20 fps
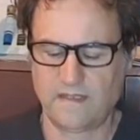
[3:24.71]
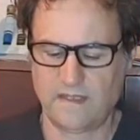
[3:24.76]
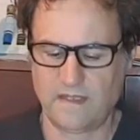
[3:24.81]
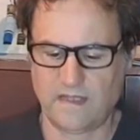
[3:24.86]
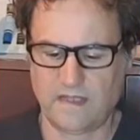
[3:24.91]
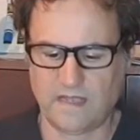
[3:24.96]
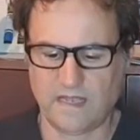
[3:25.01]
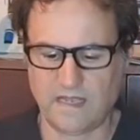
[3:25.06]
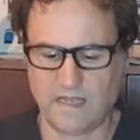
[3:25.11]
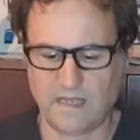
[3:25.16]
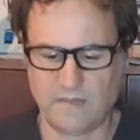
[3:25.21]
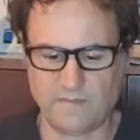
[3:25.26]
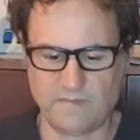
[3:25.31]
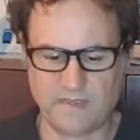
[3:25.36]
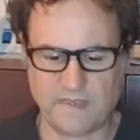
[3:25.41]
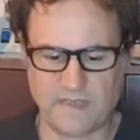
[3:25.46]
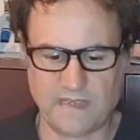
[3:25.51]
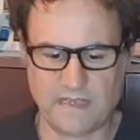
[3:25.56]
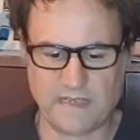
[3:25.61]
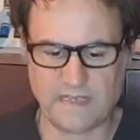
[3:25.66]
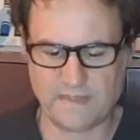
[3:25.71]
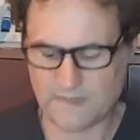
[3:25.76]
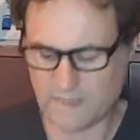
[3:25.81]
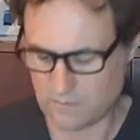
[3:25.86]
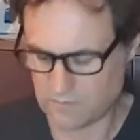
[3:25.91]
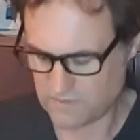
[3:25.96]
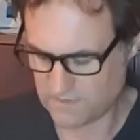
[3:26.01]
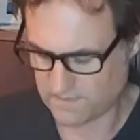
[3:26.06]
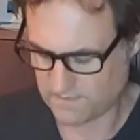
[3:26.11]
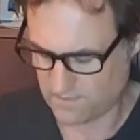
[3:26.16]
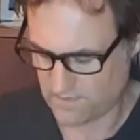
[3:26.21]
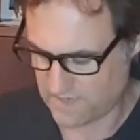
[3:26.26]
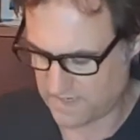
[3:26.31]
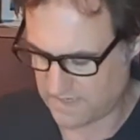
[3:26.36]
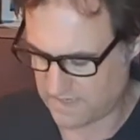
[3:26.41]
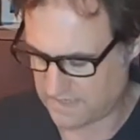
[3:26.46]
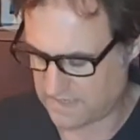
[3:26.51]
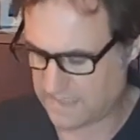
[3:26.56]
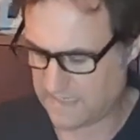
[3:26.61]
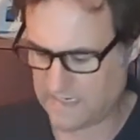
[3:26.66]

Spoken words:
and that was free.